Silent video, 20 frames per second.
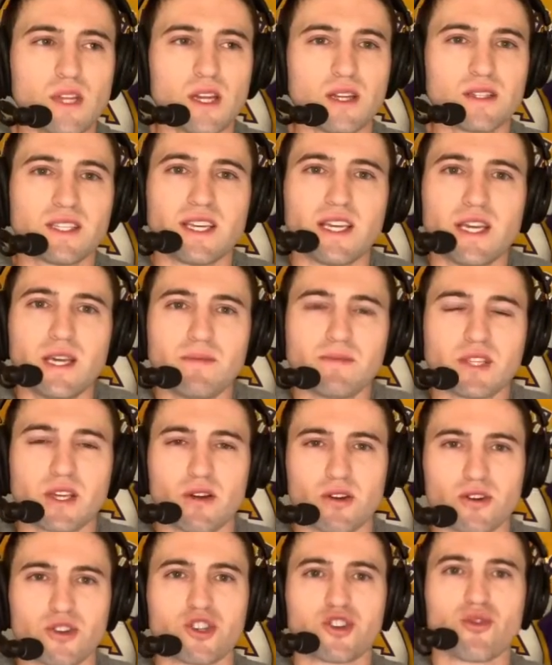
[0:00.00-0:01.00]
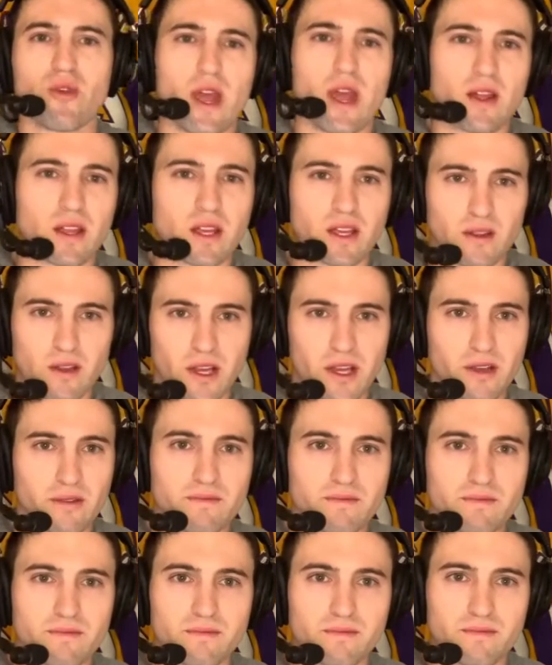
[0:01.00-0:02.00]
teams that are trailing late
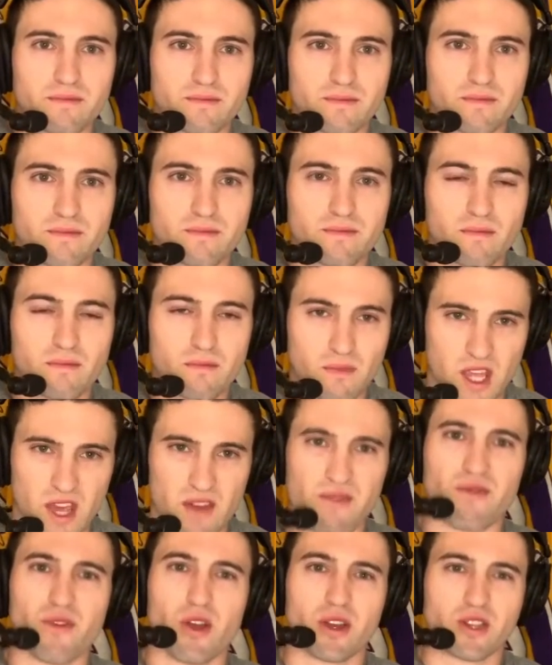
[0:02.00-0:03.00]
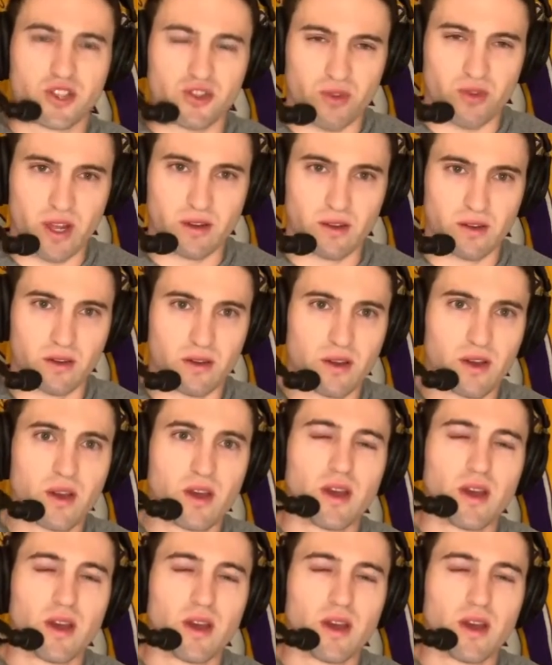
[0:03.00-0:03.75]
get frustrated,